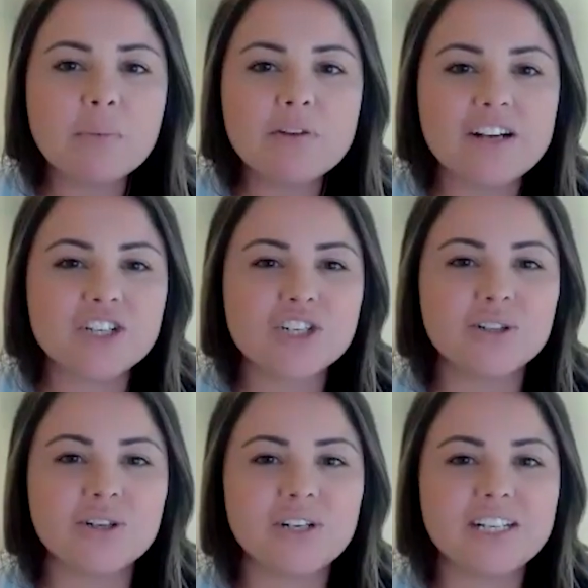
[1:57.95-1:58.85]
Our
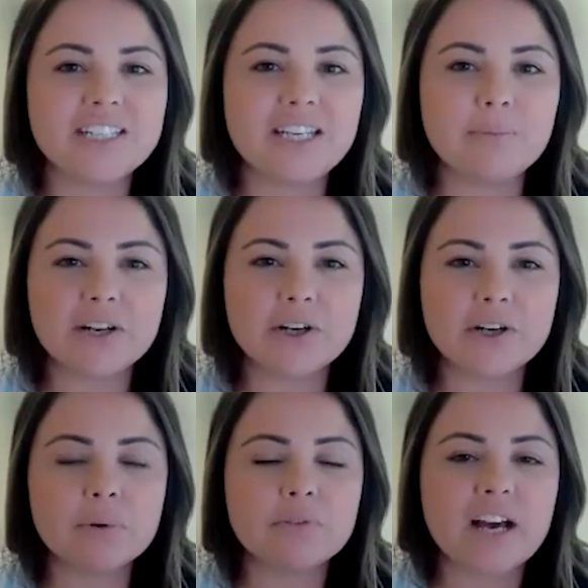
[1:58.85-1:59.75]
professional learning team is here
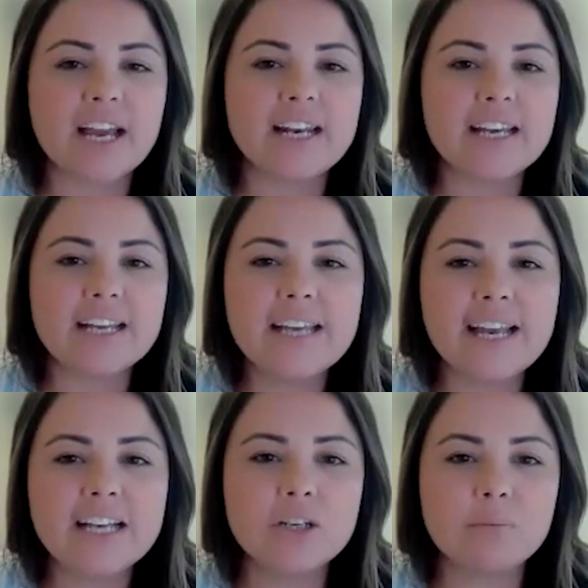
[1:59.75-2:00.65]
to provide
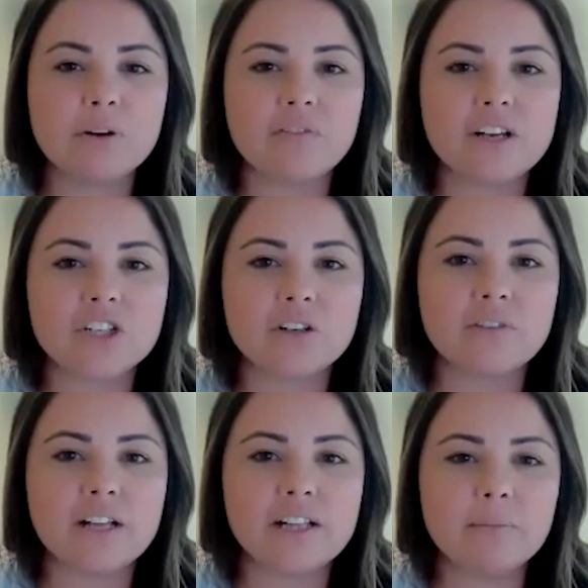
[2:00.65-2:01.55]
engaging professional
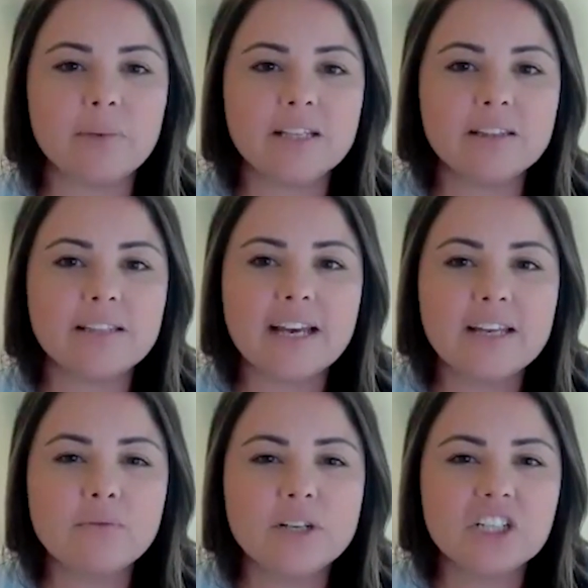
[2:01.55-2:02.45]
development that